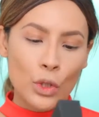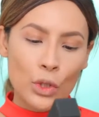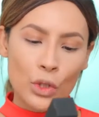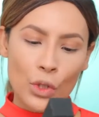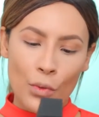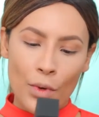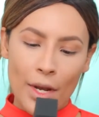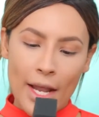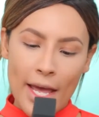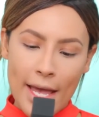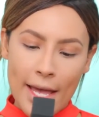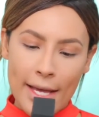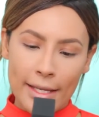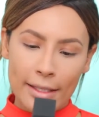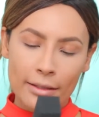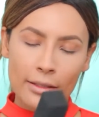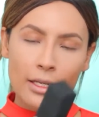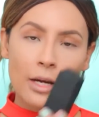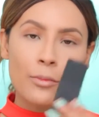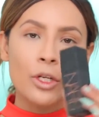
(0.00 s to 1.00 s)
So
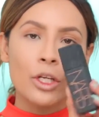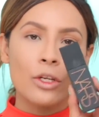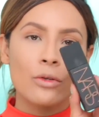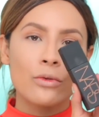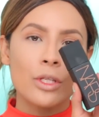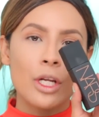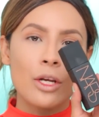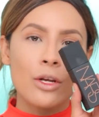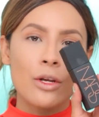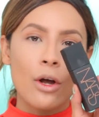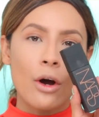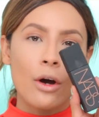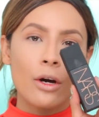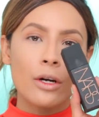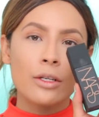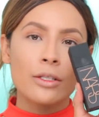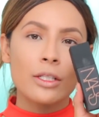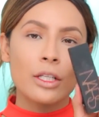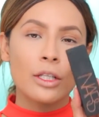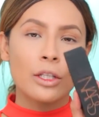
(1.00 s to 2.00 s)
next, I'm gonna use
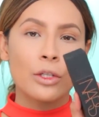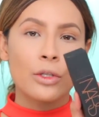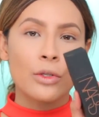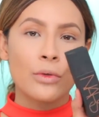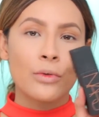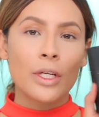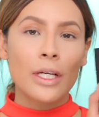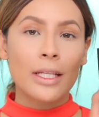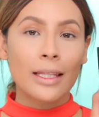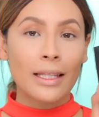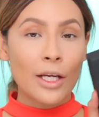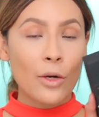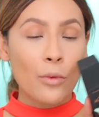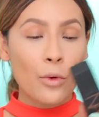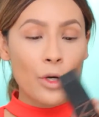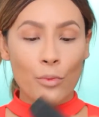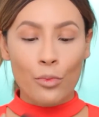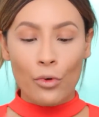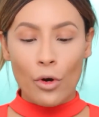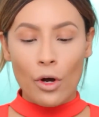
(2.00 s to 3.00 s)
NARS Laguna
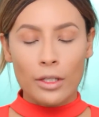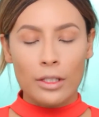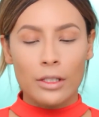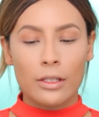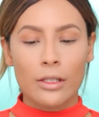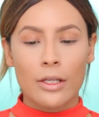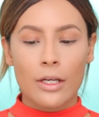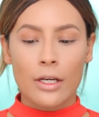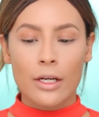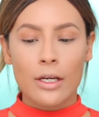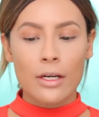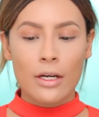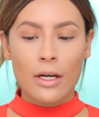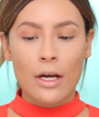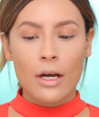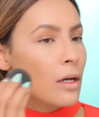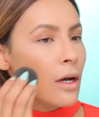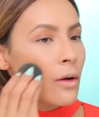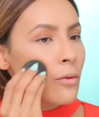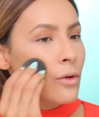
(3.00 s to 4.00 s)
Liquid Bronzer.
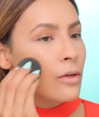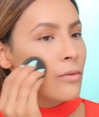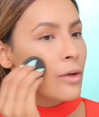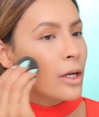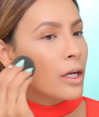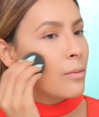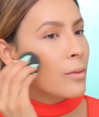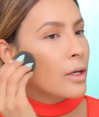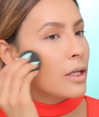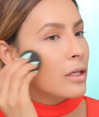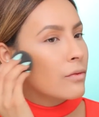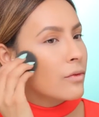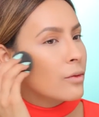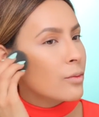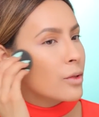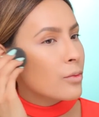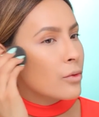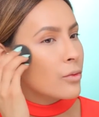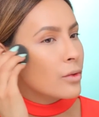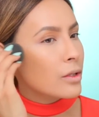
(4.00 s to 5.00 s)
I wouldn't recommend it for
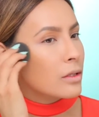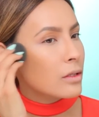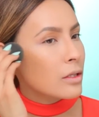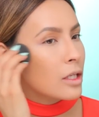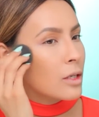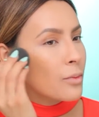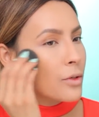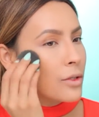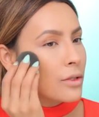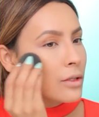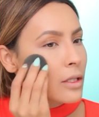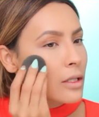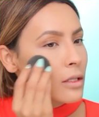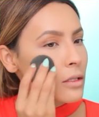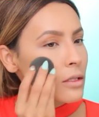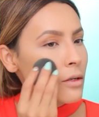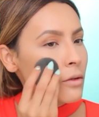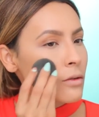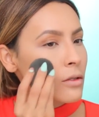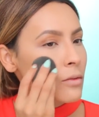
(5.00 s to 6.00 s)
people with deeper
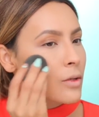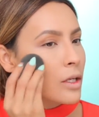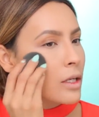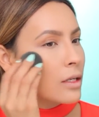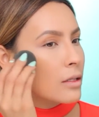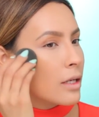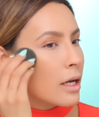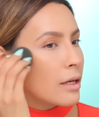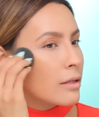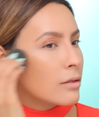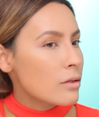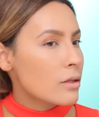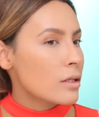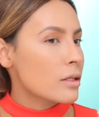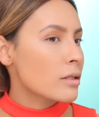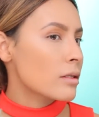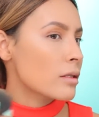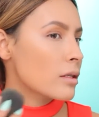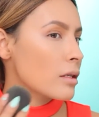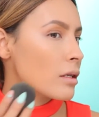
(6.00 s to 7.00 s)
skin tones because as you
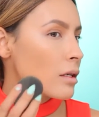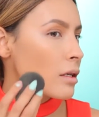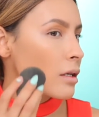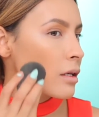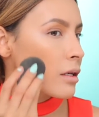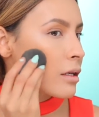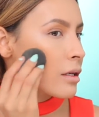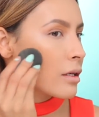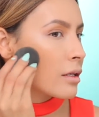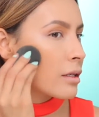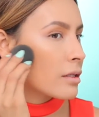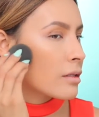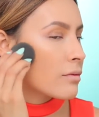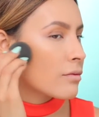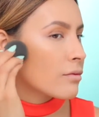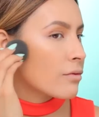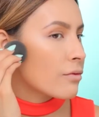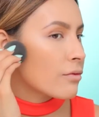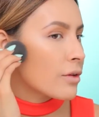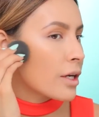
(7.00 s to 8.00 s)
can see here, it's
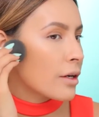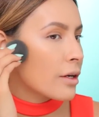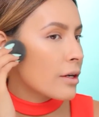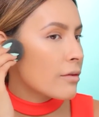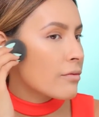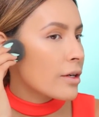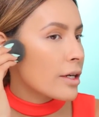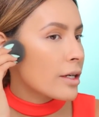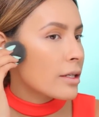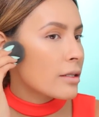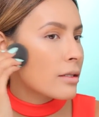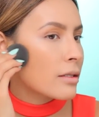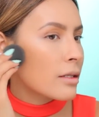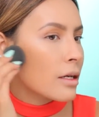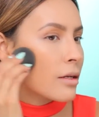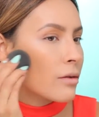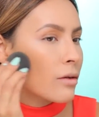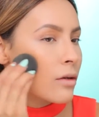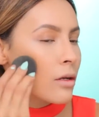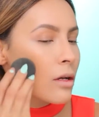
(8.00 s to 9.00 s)
very, very
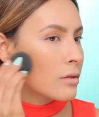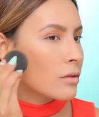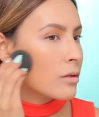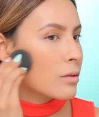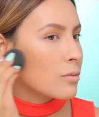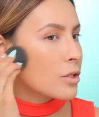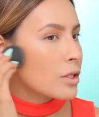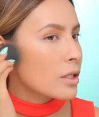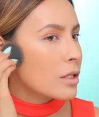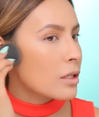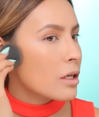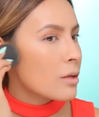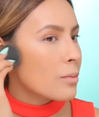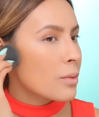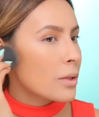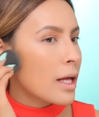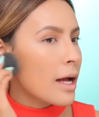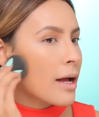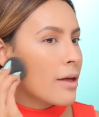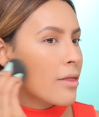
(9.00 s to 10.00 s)
subtle. So I'm just gonna
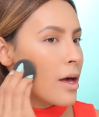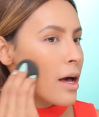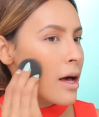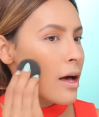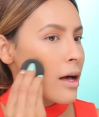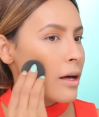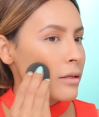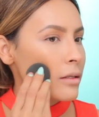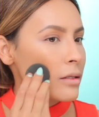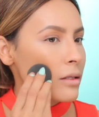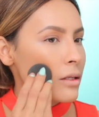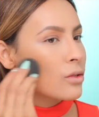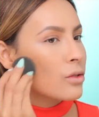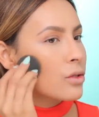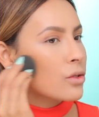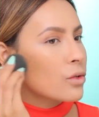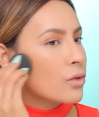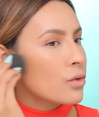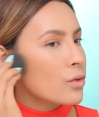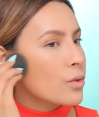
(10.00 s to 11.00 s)
apply that
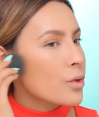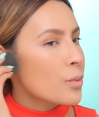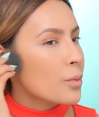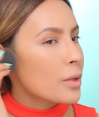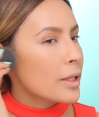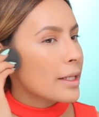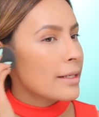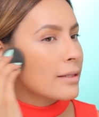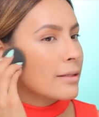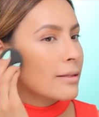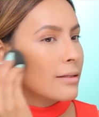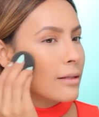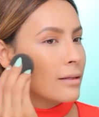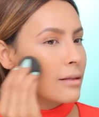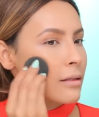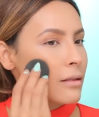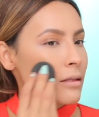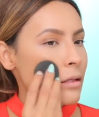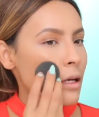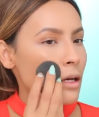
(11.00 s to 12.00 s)
to the places
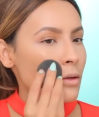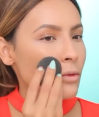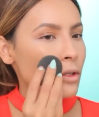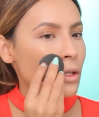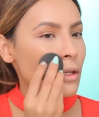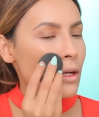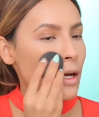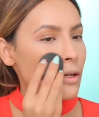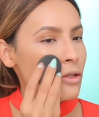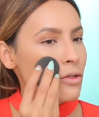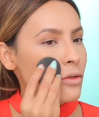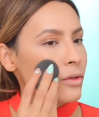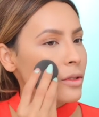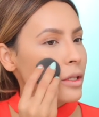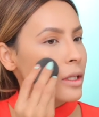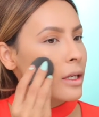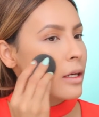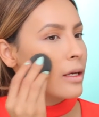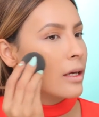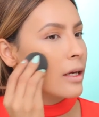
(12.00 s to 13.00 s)
that the sun would
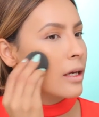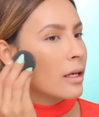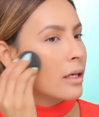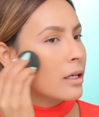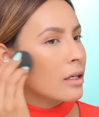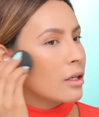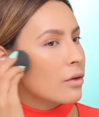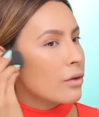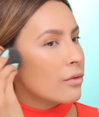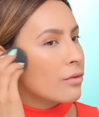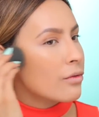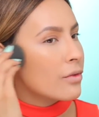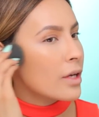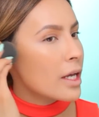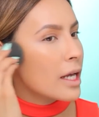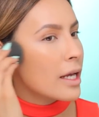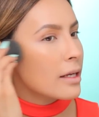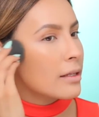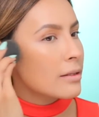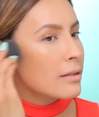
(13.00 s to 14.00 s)
naturally hit your
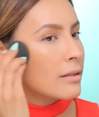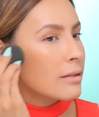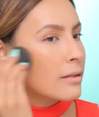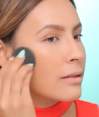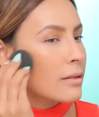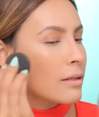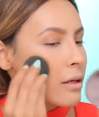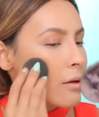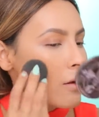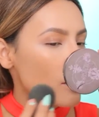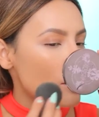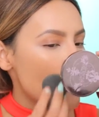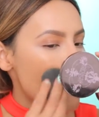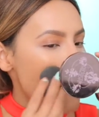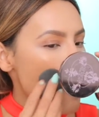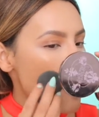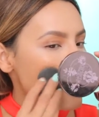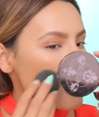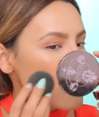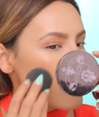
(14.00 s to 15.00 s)
face.
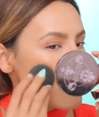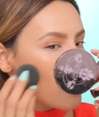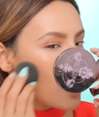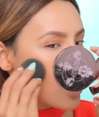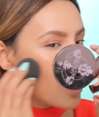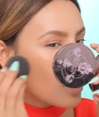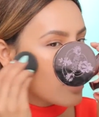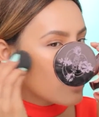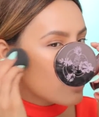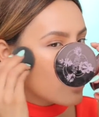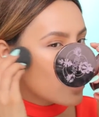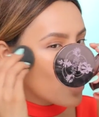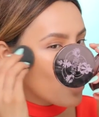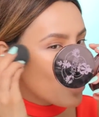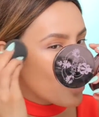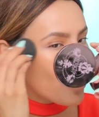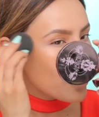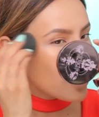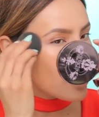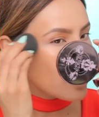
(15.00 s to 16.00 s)
Not being
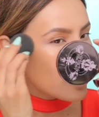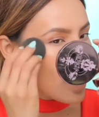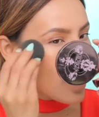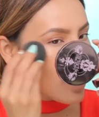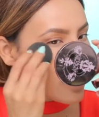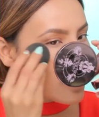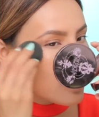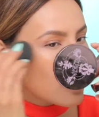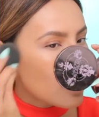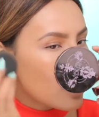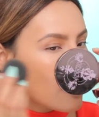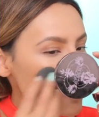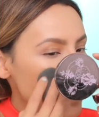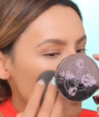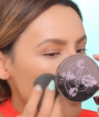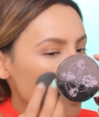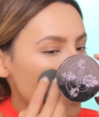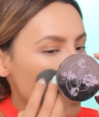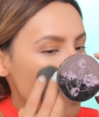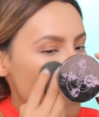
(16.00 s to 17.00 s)
super precise, you don't have to
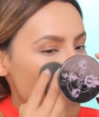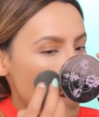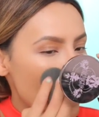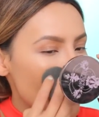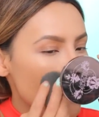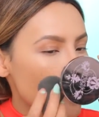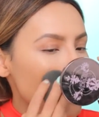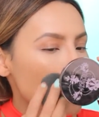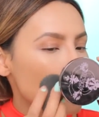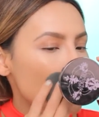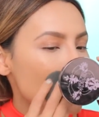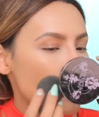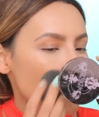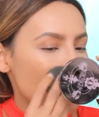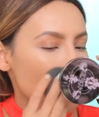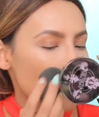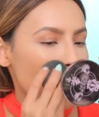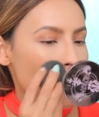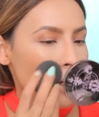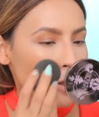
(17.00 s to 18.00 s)
worry about making
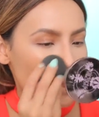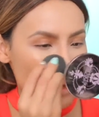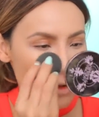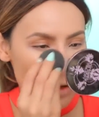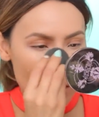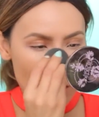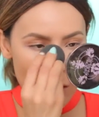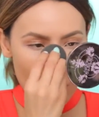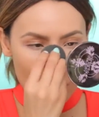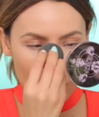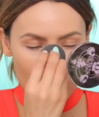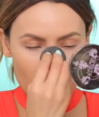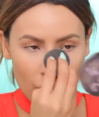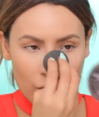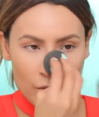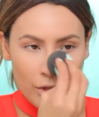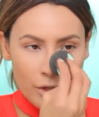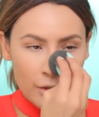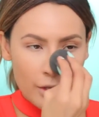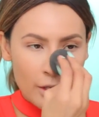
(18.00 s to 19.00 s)
sure you're extra
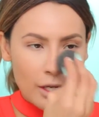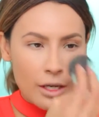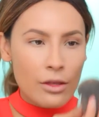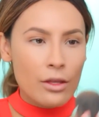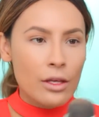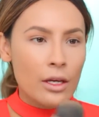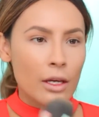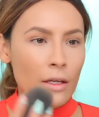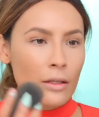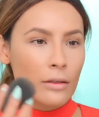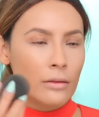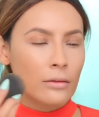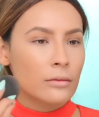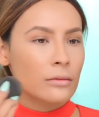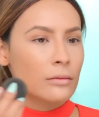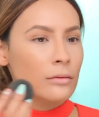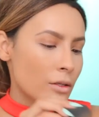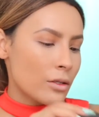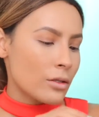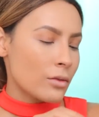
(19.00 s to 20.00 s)
contoured or anything.
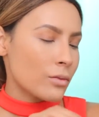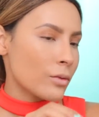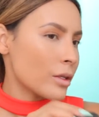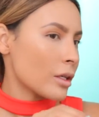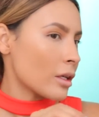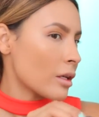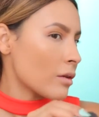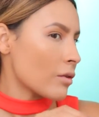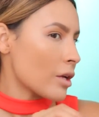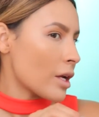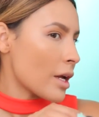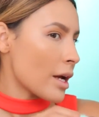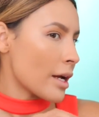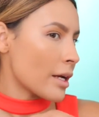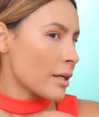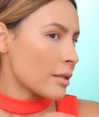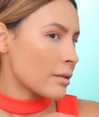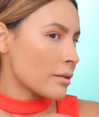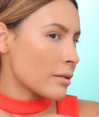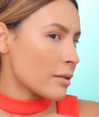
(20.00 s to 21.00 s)
Just wanna give a
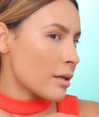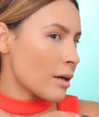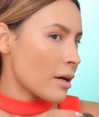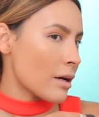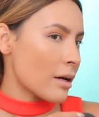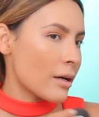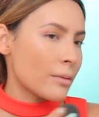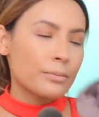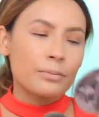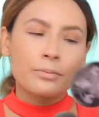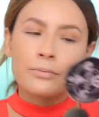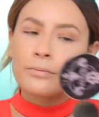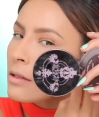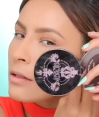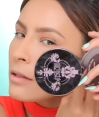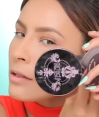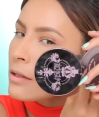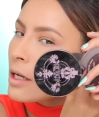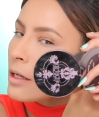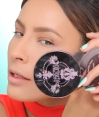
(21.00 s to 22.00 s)
nice
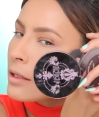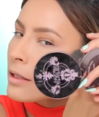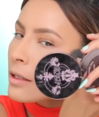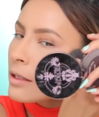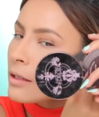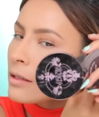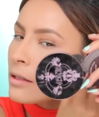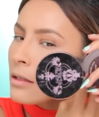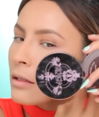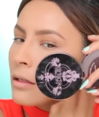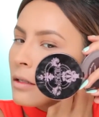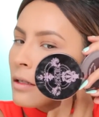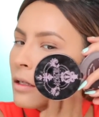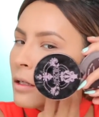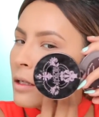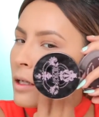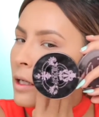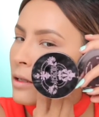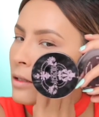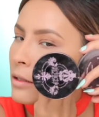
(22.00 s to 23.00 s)
sun-kissed
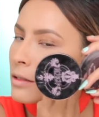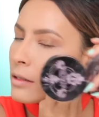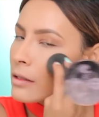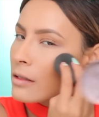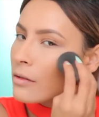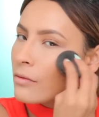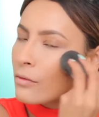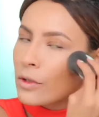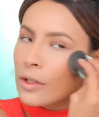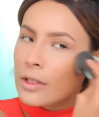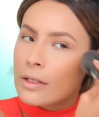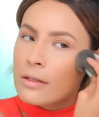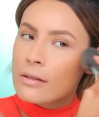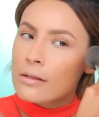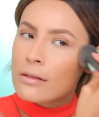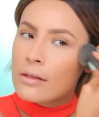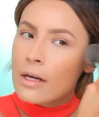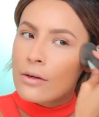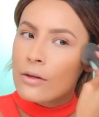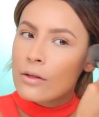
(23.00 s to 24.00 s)
look, and this is a really
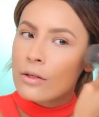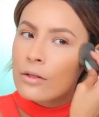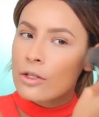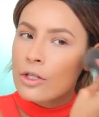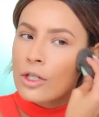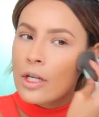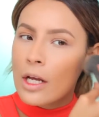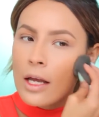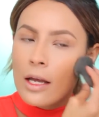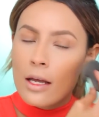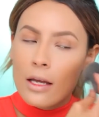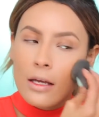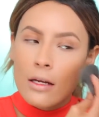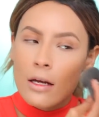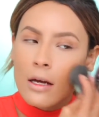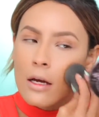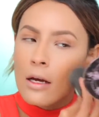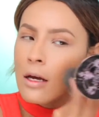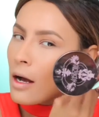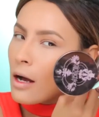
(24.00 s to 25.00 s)
subtle shade.